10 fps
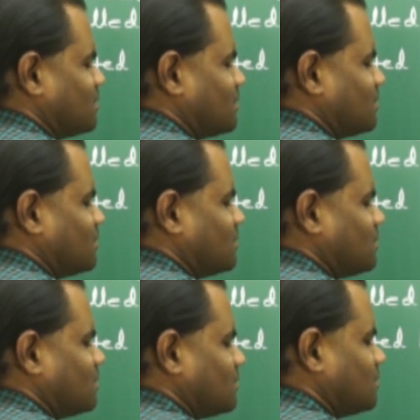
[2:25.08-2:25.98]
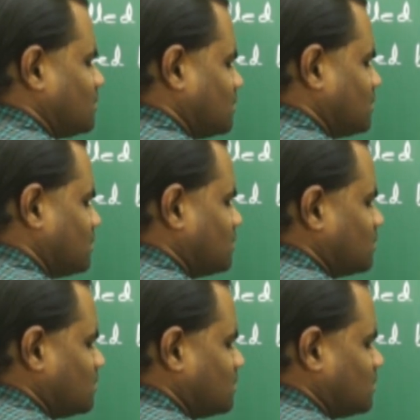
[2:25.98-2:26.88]

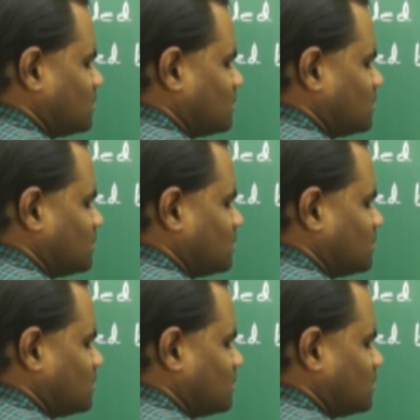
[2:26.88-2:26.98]
No one is speaking in this clip.